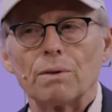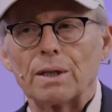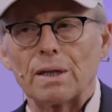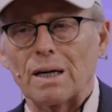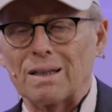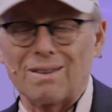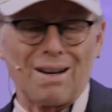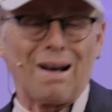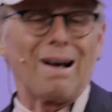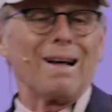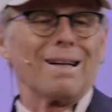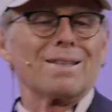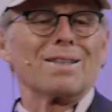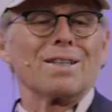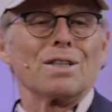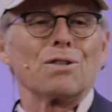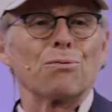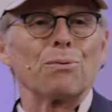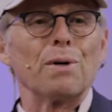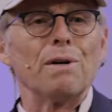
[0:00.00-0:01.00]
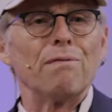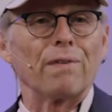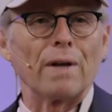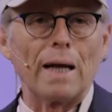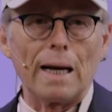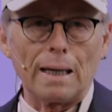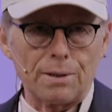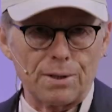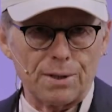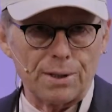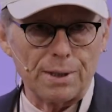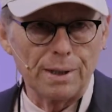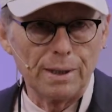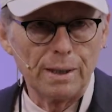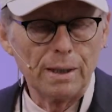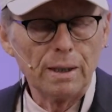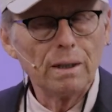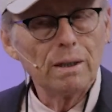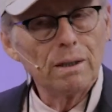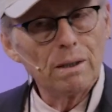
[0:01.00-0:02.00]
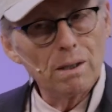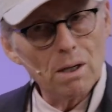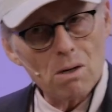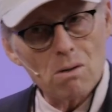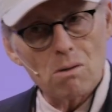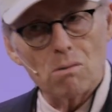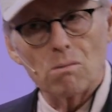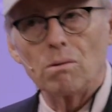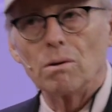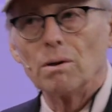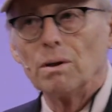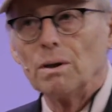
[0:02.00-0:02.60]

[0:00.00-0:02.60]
And the doctor says, it's just reflex. No.